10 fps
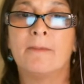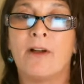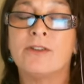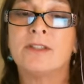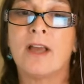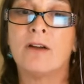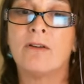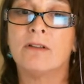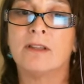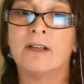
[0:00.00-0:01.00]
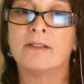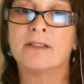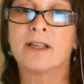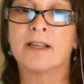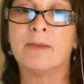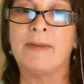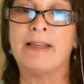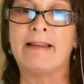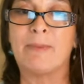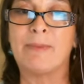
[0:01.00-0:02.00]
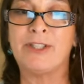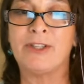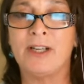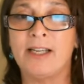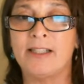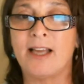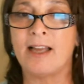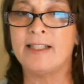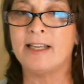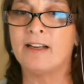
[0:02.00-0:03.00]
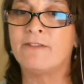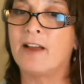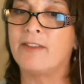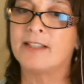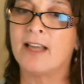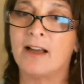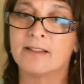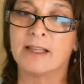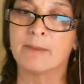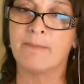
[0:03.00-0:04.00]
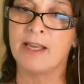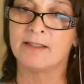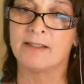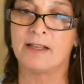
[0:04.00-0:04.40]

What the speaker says: Also, there's going to be the opportunity to identify the toxic myths